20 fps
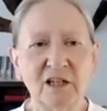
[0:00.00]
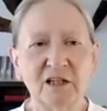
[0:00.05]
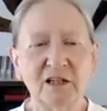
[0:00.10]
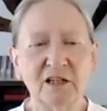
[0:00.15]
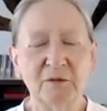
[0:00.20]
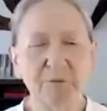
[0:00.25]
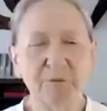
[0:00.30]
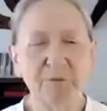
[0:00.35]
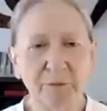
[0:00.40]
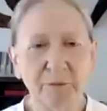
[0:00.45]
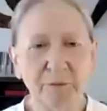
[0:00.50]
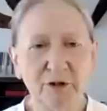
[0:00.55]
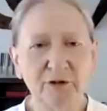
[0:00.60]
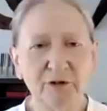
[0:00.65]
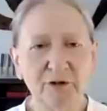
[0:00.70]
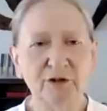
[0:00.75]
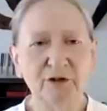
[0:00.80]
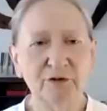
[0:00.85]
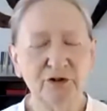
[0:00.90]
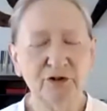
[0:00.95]
people
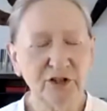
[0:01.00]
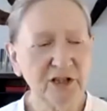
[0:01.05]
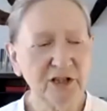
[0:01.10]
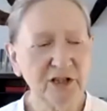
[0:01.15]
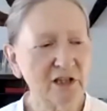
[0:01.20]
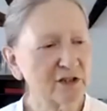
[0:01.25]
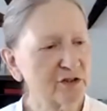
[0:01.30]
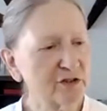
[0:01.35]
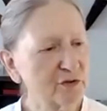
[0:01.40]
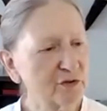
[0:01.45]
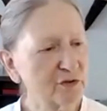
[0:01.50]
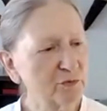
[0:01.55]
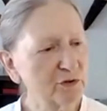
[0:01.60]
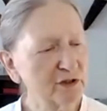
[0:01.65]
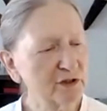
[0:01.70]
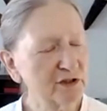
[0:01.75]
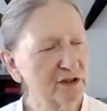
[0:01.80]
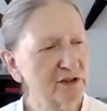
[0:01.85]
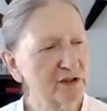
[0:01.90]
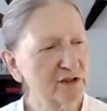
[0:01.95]
who see us
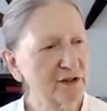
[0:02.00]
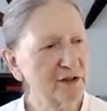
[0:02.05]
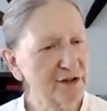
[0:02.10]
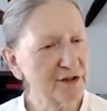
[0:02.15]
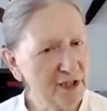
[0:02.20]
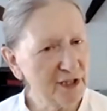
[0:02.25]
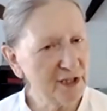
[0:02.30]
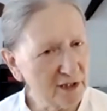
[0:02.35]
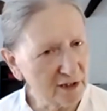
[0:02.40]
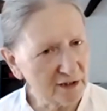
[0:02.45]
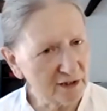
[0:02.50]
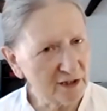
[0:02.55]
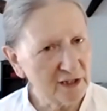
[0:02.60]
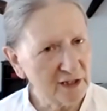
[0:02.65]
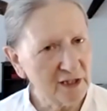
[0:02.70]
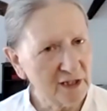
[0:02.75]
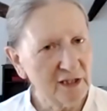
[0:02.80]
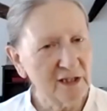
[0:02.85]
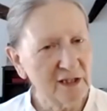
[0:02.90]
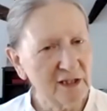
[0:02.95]
would think
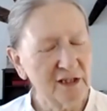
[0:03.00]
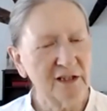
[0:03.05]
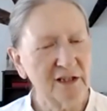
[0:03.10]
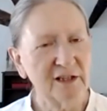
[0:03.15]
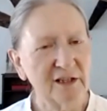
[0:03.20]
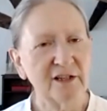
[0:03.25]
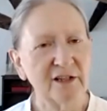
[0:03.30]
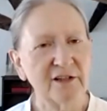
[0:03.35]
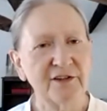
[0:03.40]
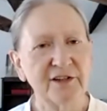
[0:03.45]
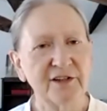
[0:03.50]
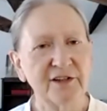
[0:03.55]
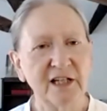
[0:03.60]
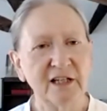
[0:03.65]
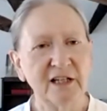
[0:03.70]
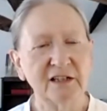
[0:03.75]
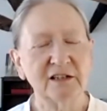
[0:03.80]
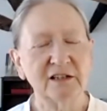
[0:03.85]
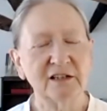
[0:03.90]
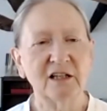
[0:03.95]

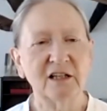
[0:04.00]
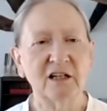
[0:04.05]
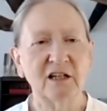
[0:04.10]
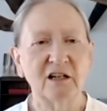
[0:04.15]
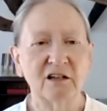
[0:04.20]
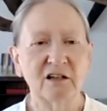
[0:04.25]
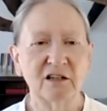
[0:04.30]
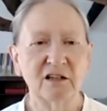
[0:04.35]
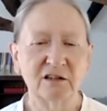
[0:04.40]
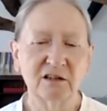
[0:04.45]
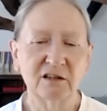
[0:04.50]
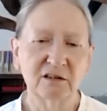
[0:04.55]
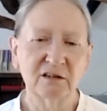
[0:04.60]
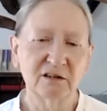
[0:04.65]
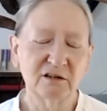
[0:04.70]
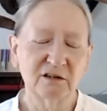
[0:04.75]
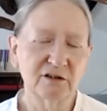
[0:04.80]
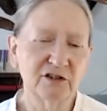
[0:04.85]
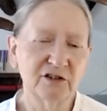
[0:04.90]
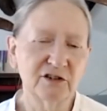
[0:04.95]
that our
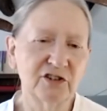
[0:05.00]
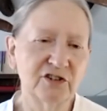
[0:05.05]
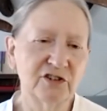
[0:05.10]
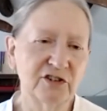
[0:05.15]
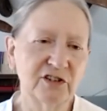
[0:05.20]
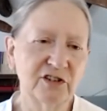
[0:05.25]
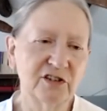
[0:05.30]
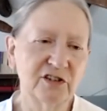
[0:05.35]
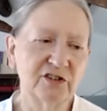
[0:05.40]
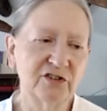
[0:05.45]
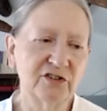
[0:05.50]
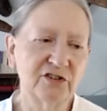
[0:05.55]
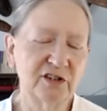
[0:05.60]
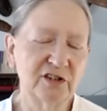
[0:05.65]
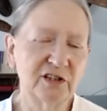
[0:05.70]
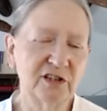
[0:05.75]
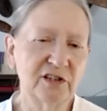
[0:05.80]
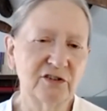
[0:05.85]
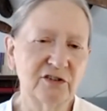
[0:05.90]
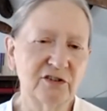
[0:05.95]
consciousness
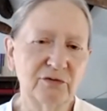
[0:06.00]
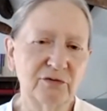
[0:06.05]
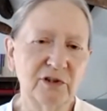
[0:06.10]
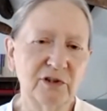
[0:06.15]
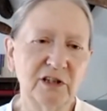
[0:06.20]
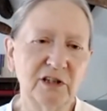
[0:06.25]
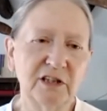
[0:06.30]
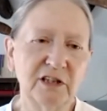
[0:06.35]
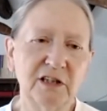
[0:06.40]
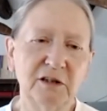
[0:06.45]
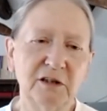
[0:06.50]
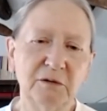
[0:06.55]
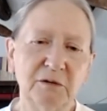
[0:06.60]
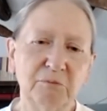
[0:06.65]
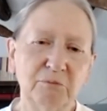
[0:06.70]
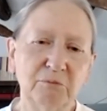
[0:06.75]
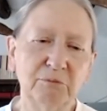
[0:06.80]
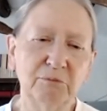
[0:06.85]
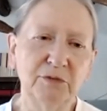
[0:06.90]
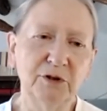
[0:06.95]
is really
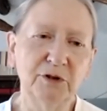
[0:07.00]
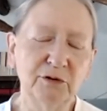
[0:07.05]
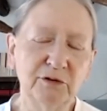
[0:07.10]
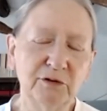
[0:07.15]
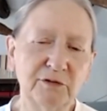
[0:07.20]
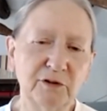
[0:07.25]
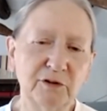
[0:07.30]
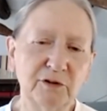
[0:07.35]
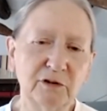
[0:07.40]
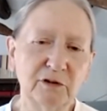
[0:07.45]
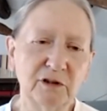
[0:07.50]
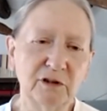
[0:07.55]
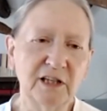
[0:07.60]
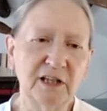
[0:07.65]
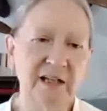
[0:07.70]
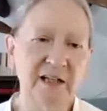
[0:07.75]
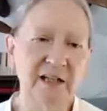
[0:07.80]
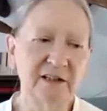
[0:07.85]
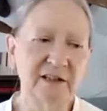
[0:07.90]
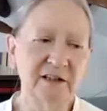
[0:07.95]
beautiful,
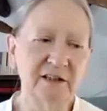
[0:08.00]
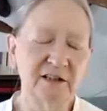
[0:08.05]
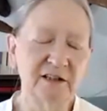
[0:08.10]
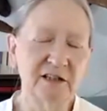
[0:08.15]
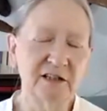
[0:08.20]
and